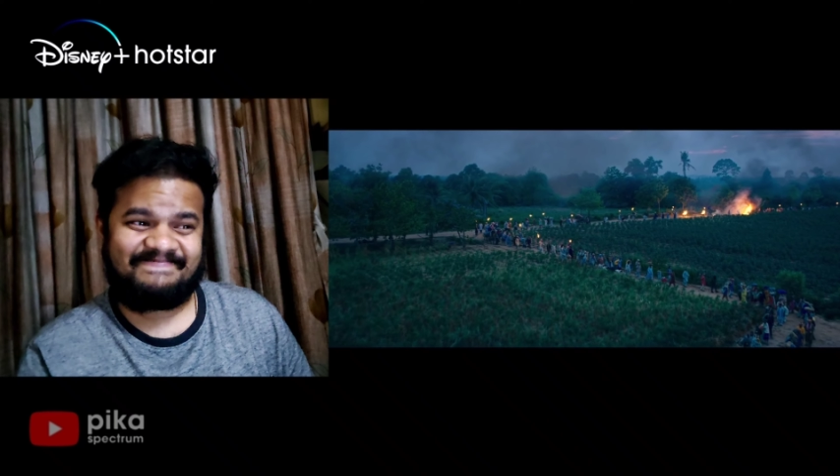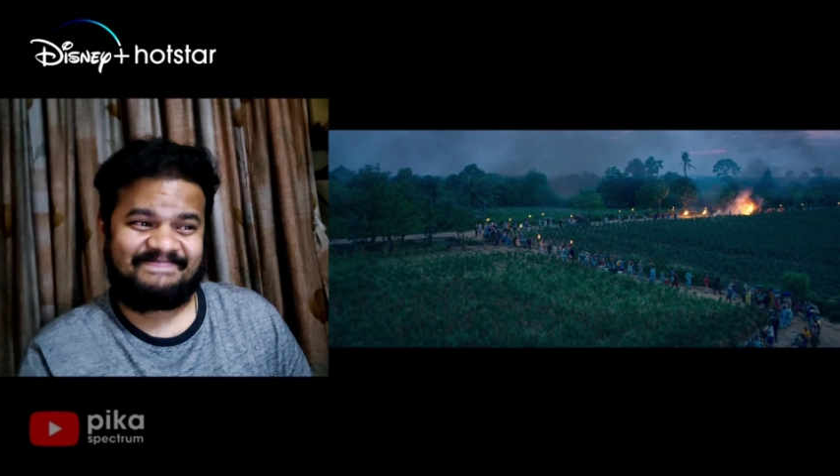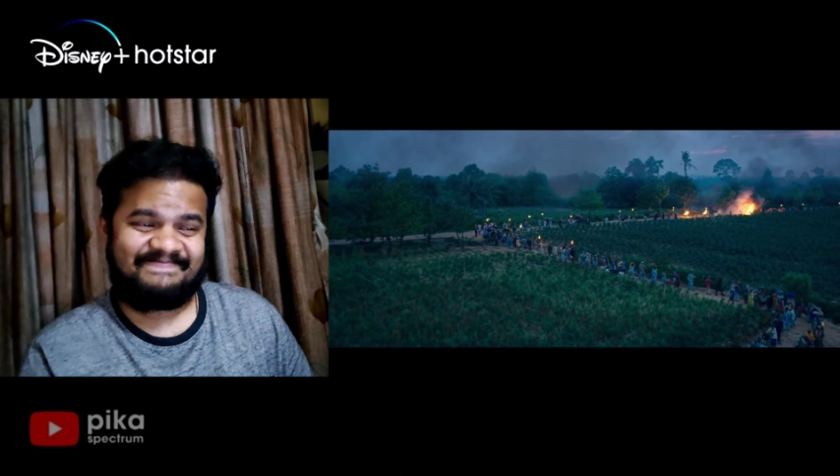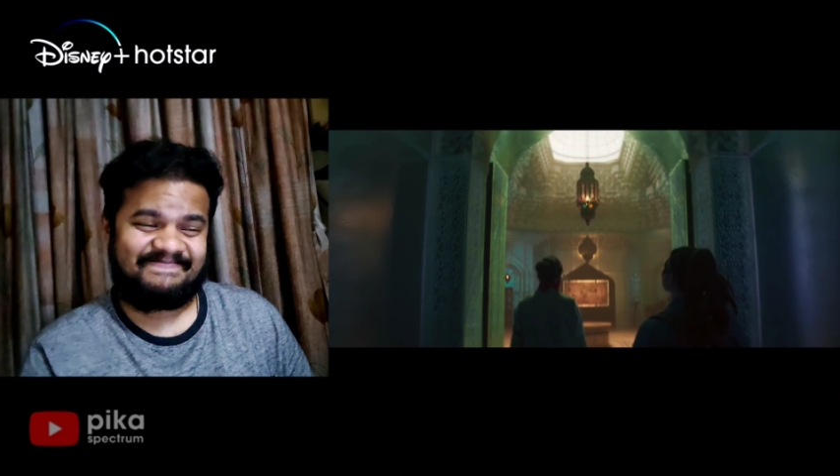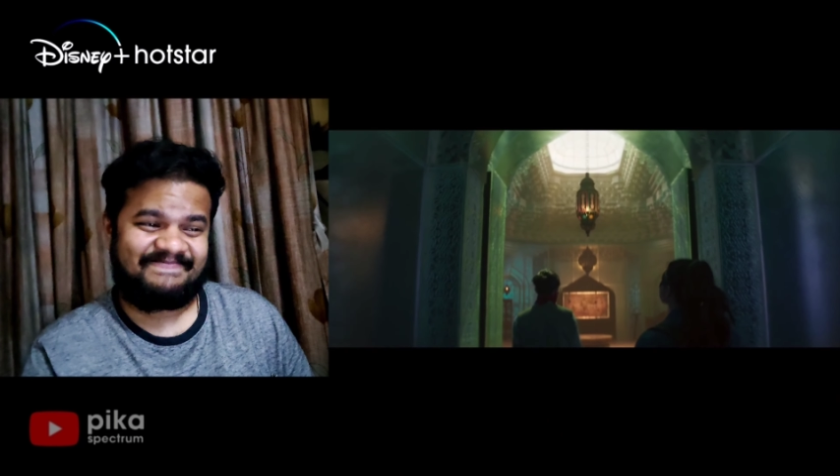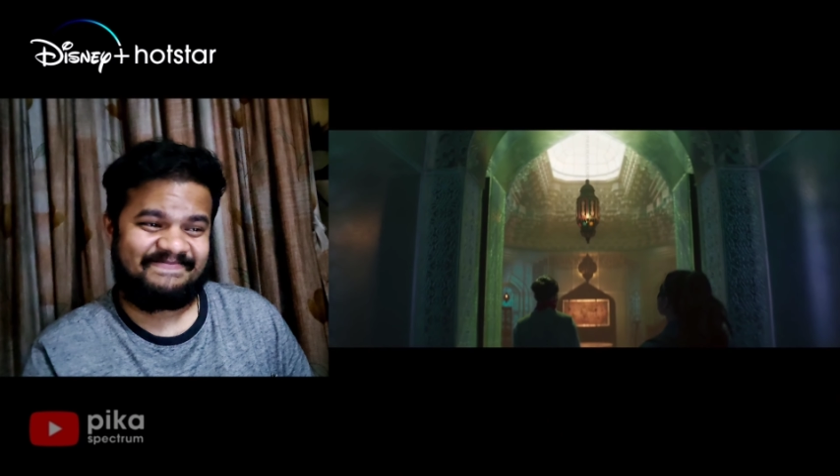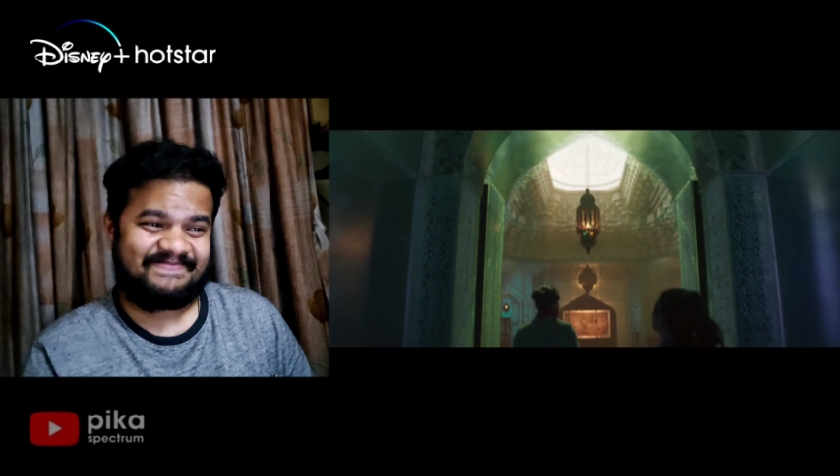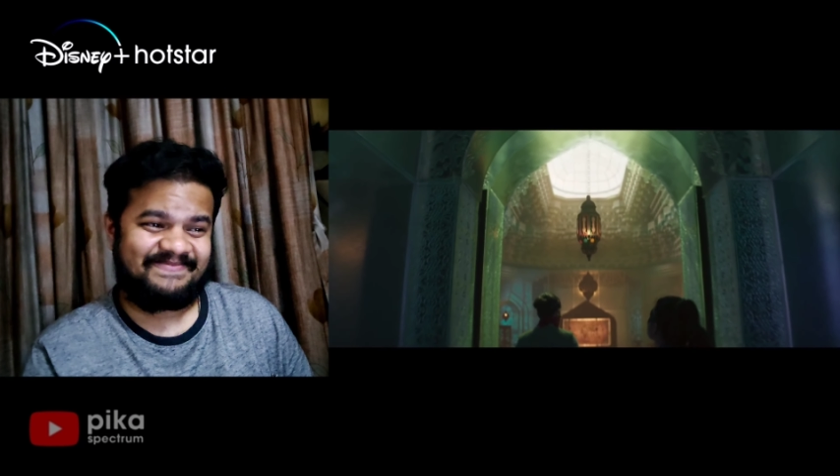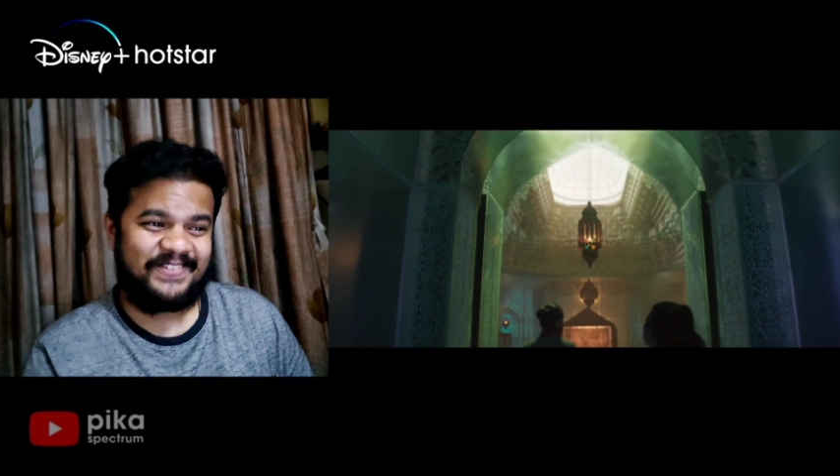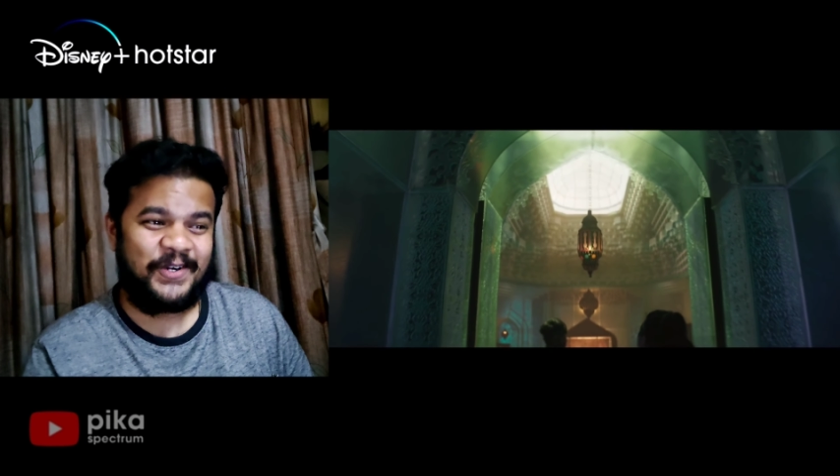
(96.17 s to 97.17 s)
but I never
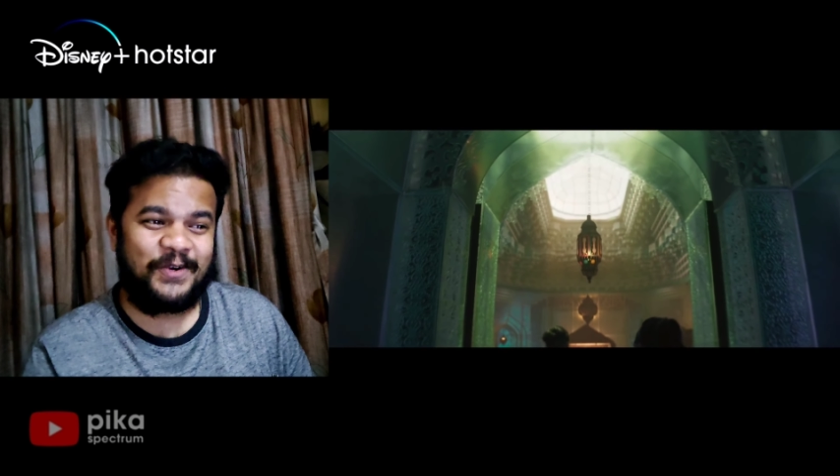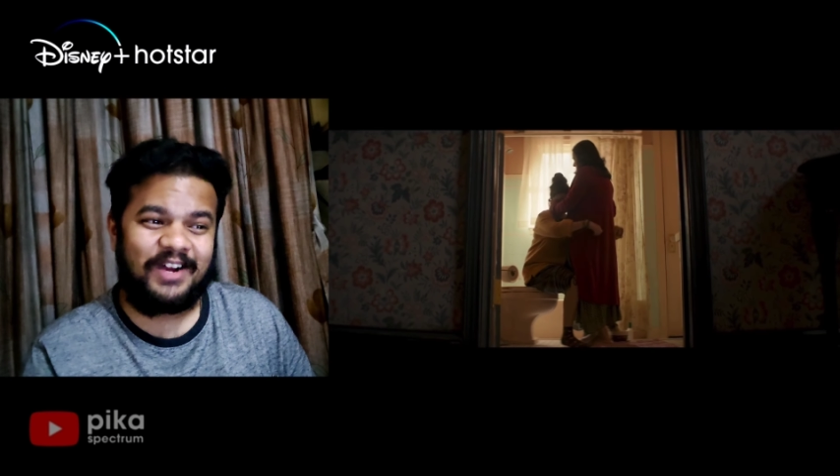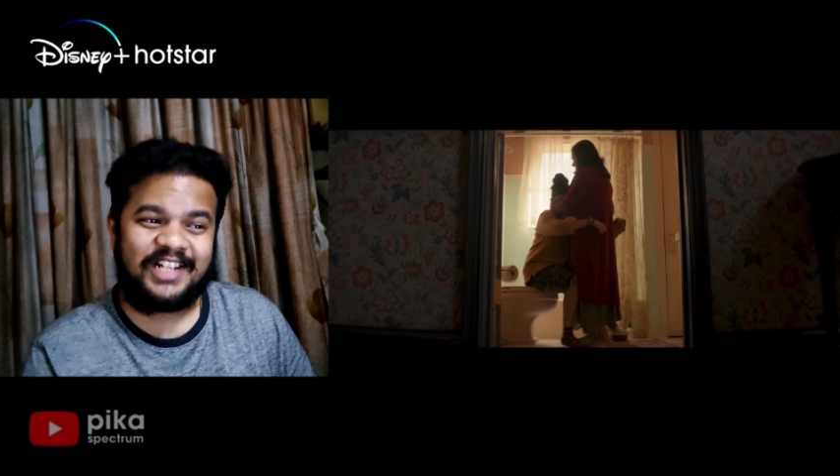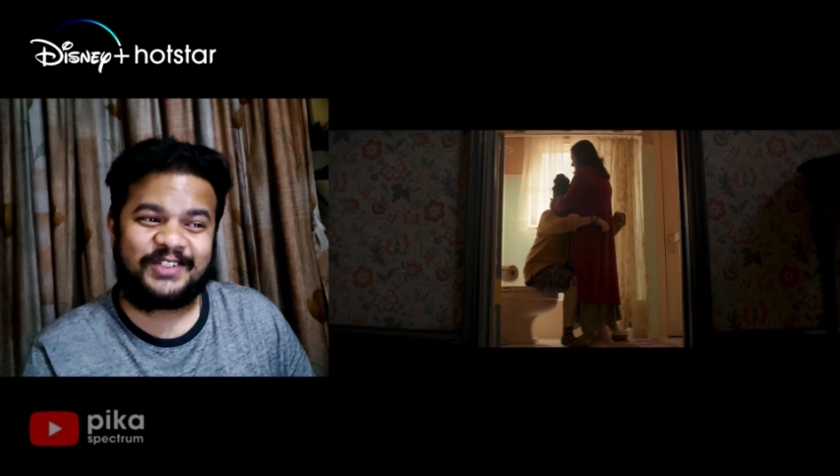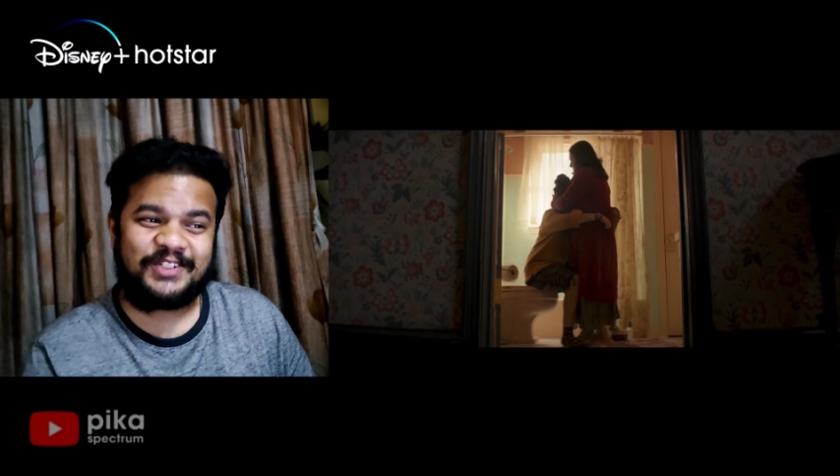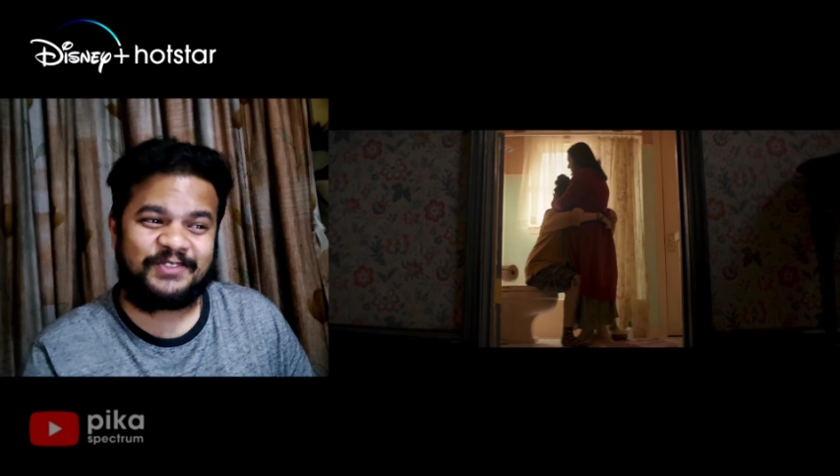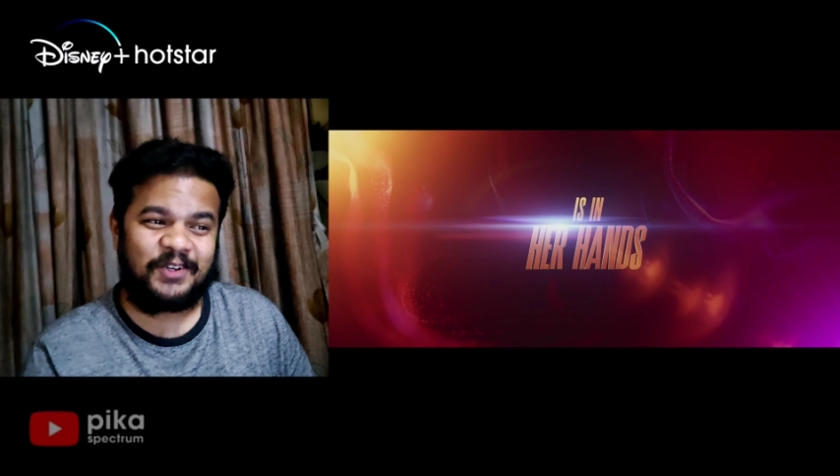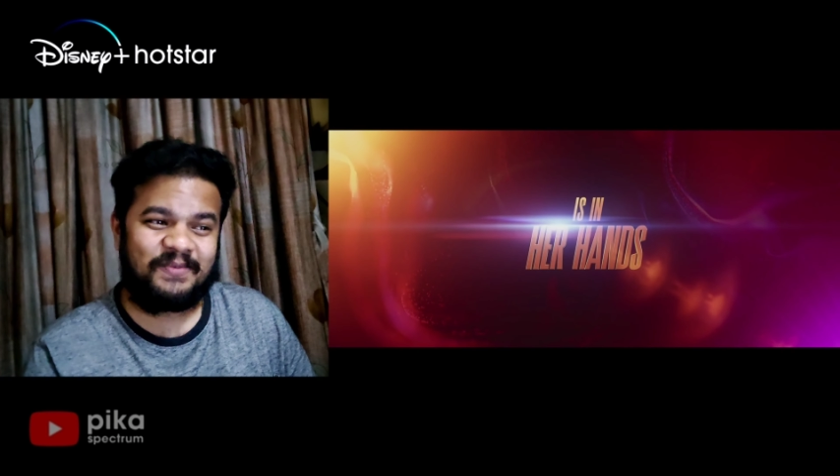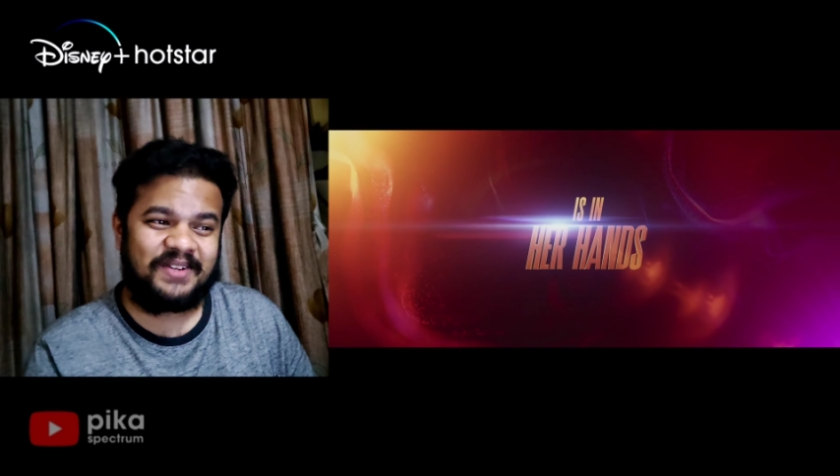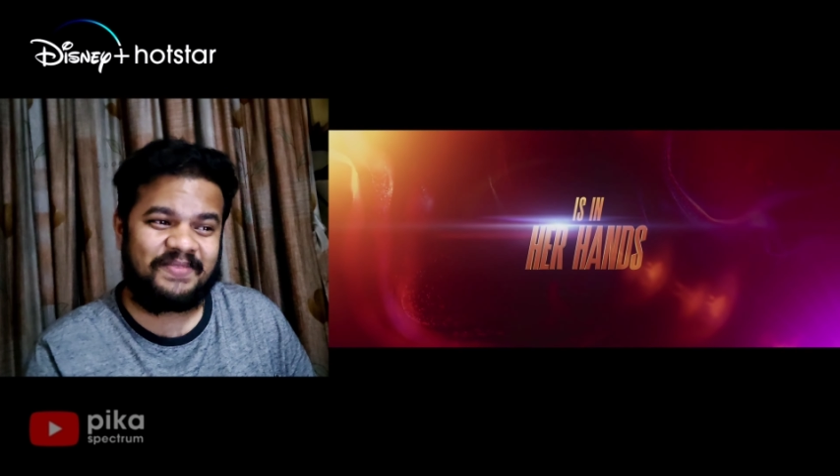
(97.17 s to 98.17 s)
imagined. Who are those
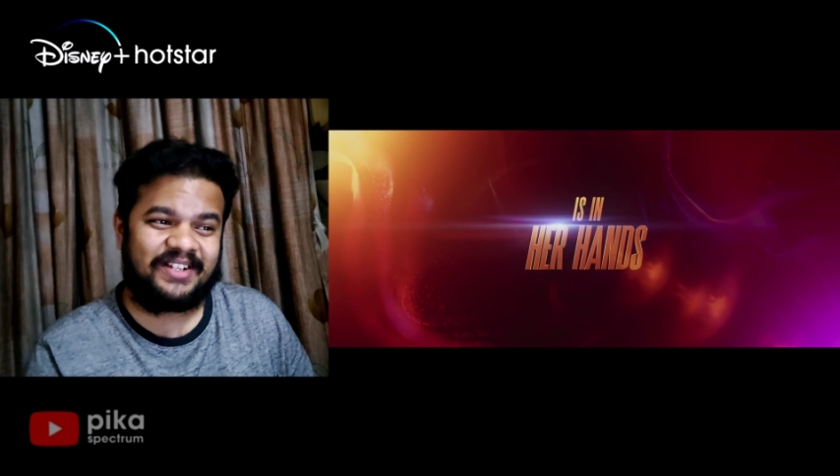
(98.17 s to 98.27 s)
four people?